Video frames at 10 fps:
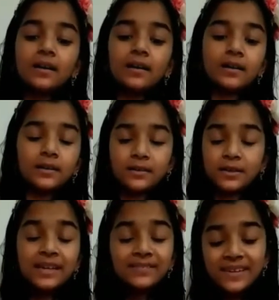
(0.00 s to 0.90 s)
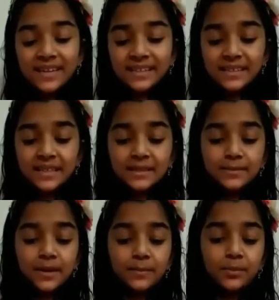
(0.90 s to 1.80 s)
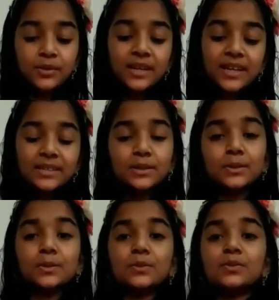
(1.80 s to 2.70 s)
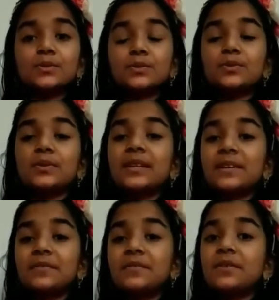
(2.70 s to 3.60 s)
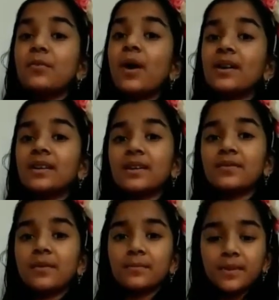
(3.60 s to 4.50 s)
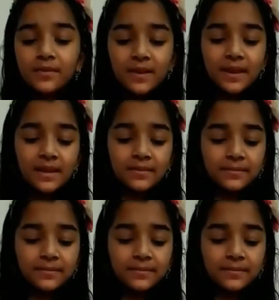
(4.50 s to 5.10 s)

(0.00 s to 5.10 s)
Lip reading: a pulley is used to lift water from the well.